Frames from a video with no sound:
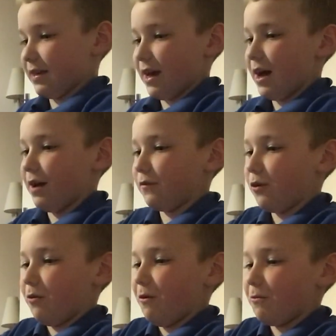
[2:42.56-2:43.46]
Yeah, I've
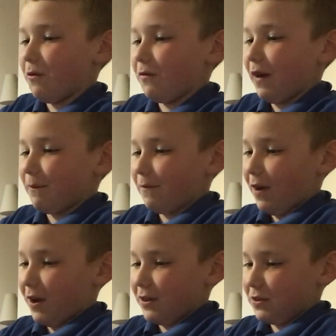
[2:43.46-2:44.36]
got one with
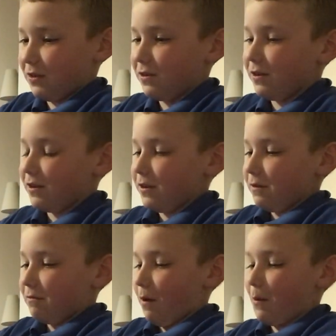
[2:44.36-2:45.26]
vampires on.
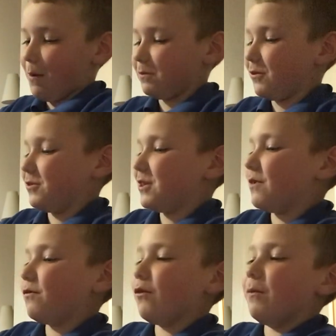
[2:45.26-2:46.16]
My mum bought
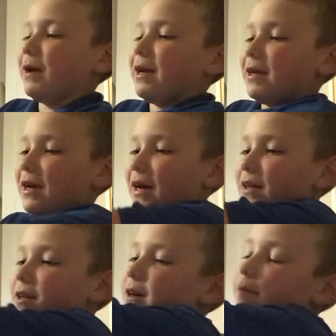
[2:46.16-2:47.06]
it for me,
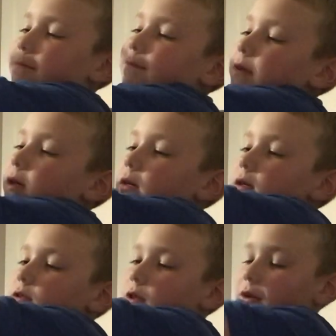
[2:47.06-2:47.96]
and
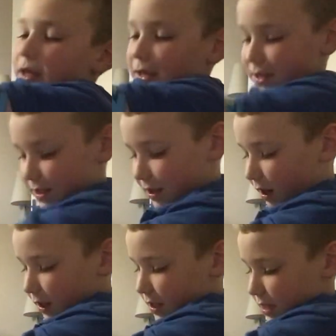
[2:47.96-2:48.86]
so you need to
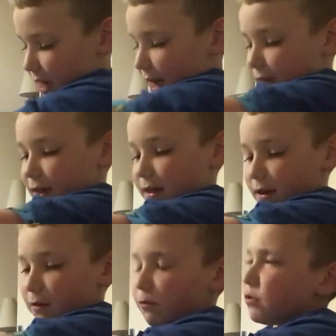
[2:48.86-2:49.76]
tighten it.
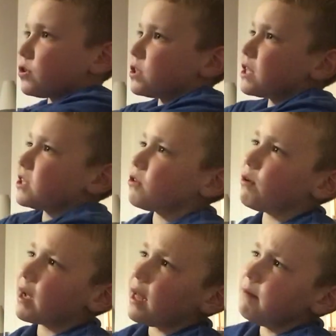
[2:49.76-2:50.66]
What does it
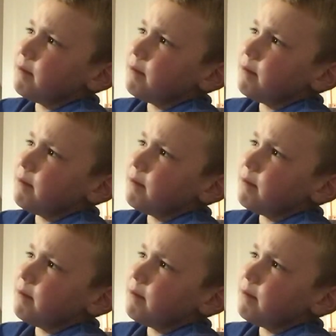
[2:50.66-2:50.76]
do again?